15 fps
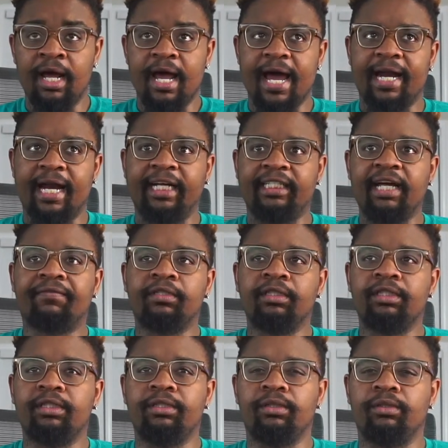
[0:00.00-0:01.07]
And I
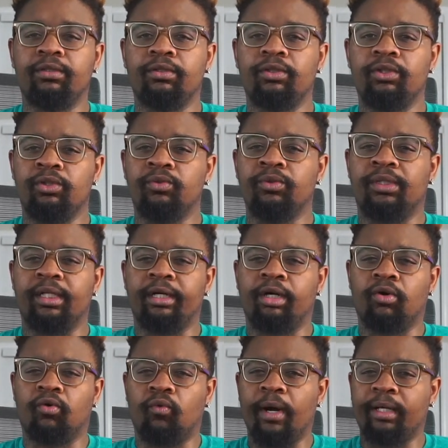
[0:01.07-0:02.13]
definitely used it
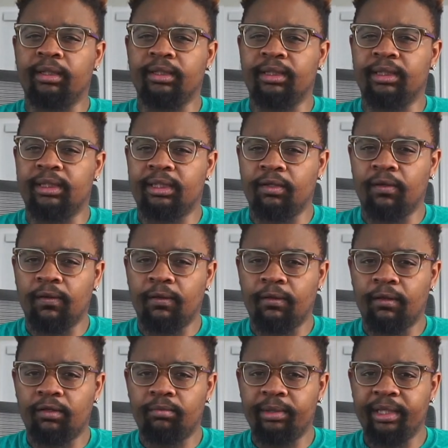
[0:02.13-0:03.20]
incorrectly still a
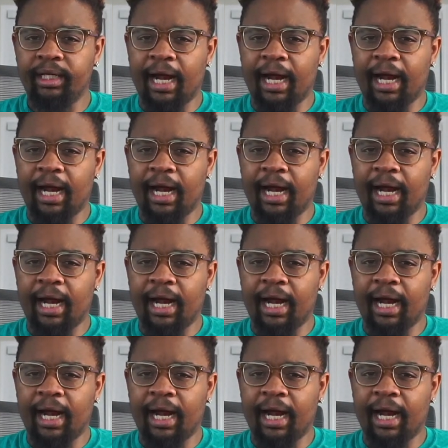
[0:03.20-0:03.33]
little bit.